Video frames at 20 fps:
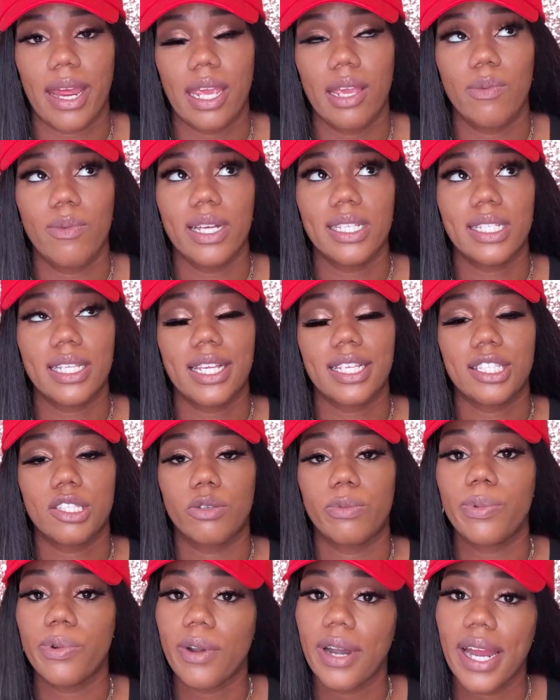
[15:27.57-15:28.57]
He wants us
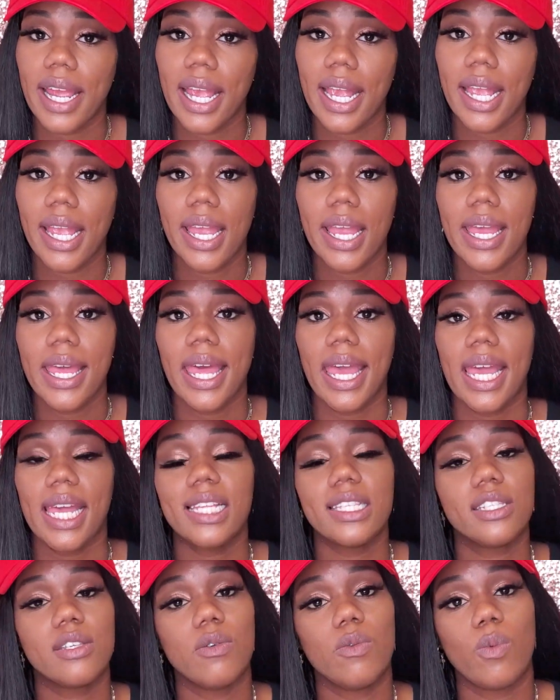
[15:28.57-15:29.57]
to pray
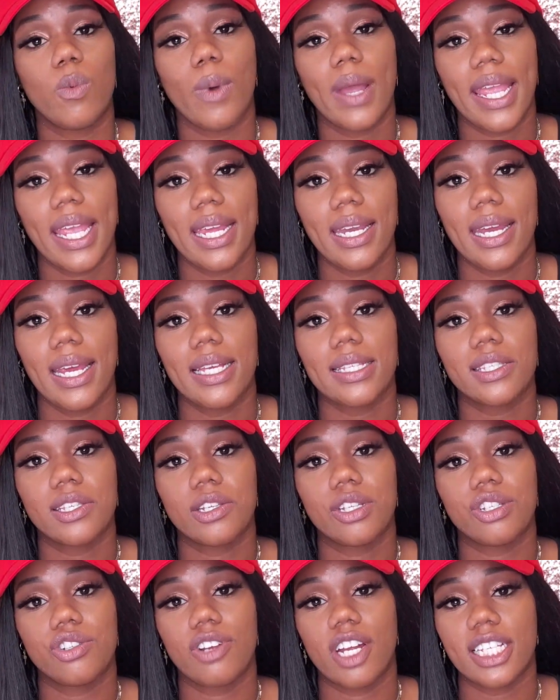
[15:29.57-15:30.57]
and to wait and
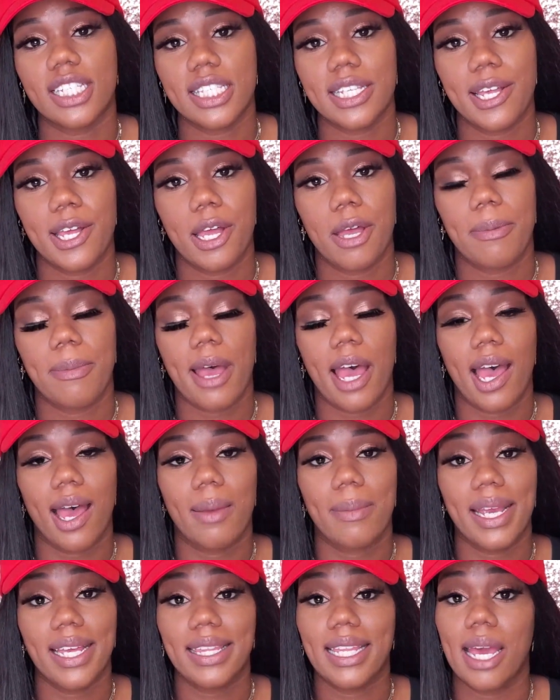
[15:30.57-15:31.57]
to trust Him
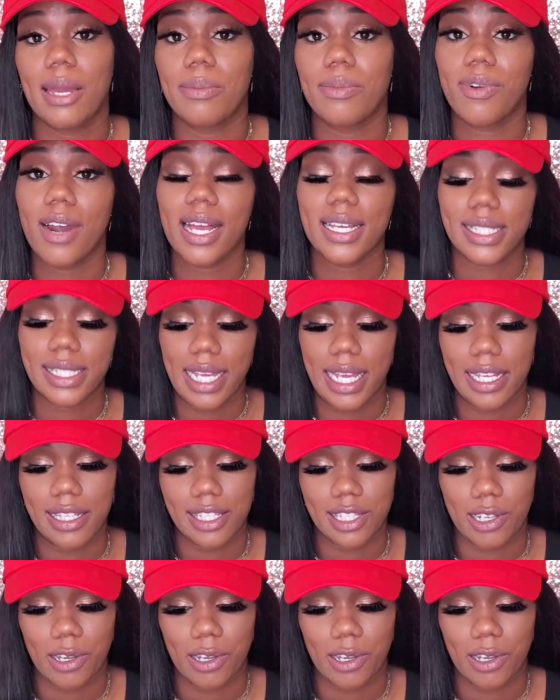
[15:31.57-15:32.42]
in that process.